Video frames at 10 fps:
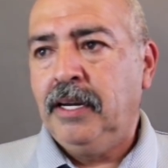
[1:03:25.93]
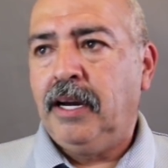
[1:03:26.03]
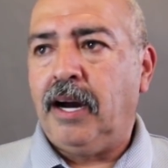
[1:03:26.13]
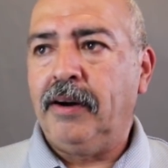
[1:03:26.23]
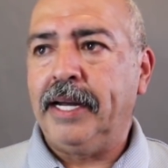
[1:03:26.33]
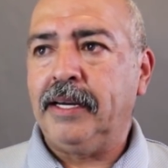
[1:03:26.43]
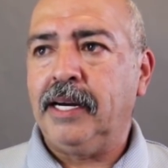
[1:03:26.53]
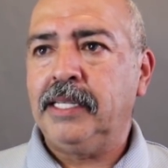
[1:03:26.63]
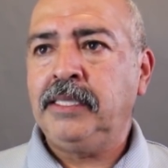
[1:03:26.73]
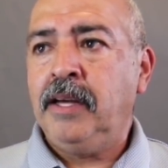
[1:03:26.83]
All right,
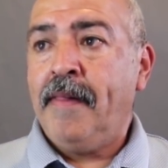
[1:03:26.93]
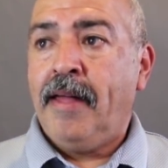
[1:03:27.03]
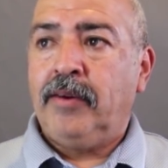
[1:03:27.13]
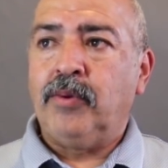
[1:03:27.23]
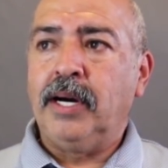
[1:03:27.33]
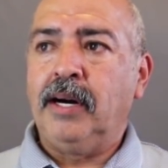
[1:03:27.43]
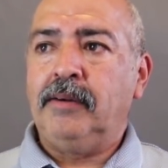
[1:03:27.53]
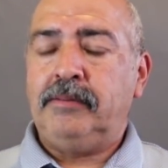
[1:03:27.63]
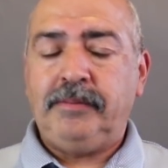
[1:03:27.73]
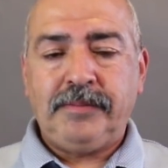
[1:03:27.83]
guys. Well,
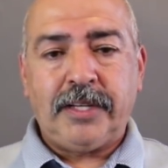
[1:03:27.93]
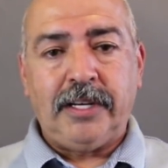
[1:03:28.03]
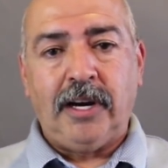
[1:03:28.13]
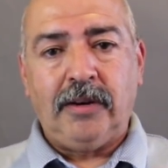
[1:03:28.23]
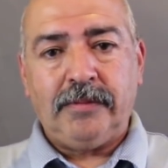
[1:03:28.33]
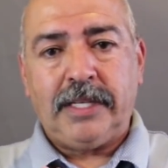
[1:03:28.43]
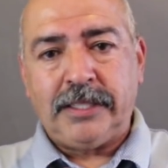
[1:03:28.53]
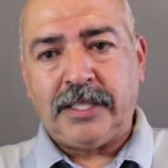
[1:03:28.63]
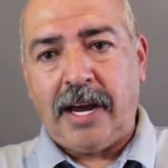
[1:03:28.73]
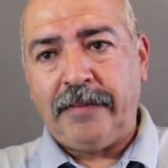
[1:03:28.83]
it's
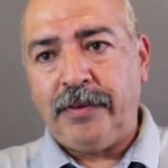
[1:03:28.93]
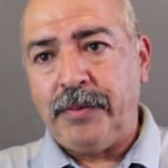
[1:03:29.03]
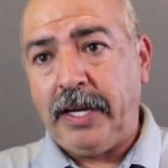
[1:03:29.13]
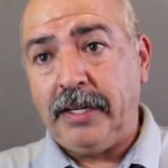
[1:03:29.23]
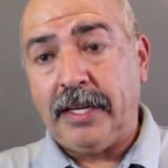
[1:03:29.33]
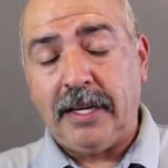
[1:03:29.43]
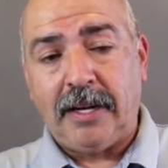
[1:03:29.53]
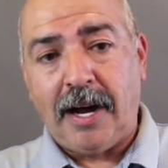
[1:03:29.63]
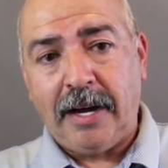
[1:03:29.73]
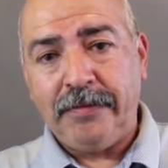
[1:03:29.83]
time for me to get
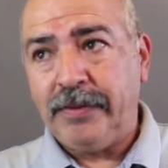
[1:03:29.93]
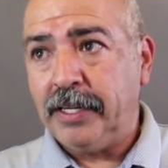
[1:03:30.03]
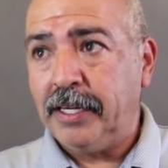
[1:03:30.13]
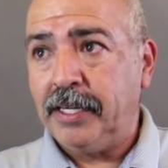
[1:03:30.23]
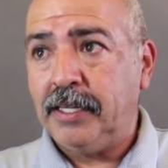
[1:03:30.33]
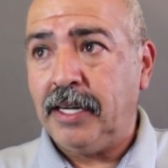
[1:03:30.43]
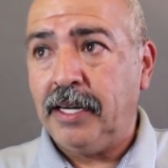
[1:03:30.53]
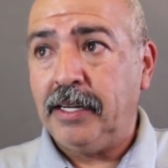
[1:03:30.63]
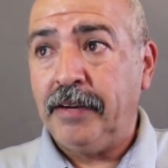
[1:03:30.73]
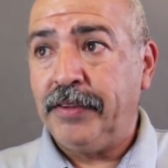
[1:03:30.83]
off
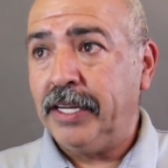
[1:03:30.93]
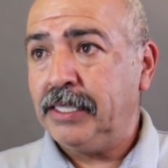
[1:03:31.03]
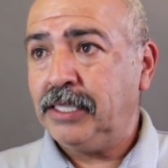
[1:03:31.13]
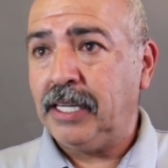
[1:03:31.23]
of this,